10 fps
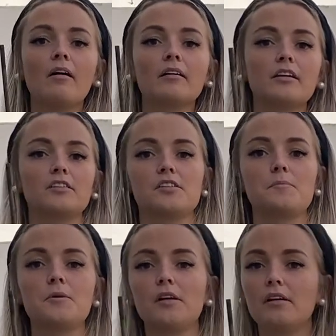we can just
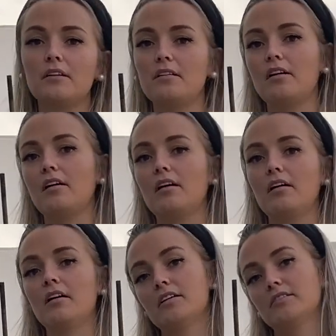put it in a dark
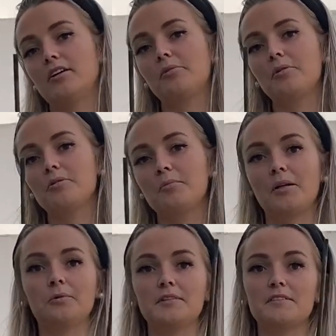room and
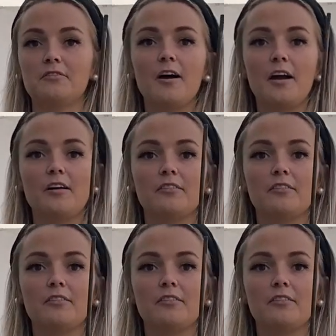it will survive.